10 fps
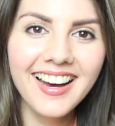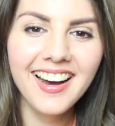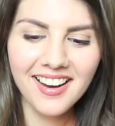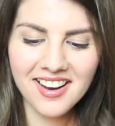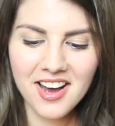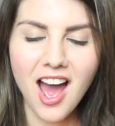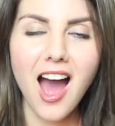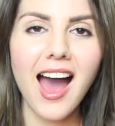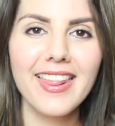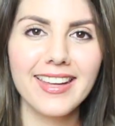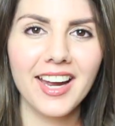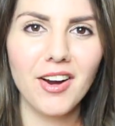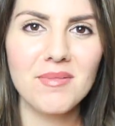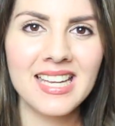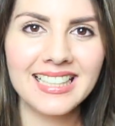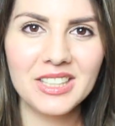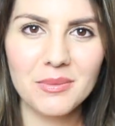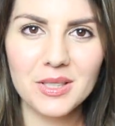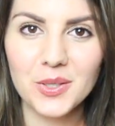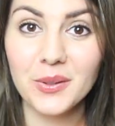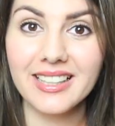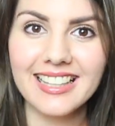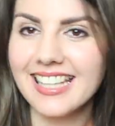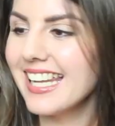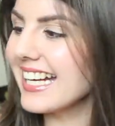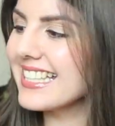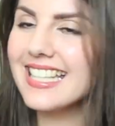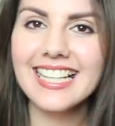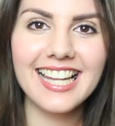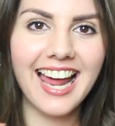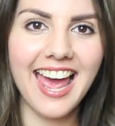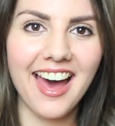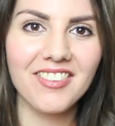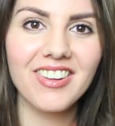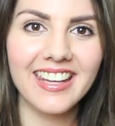I think I grabbed that a little bit too quickly. The next thing that I have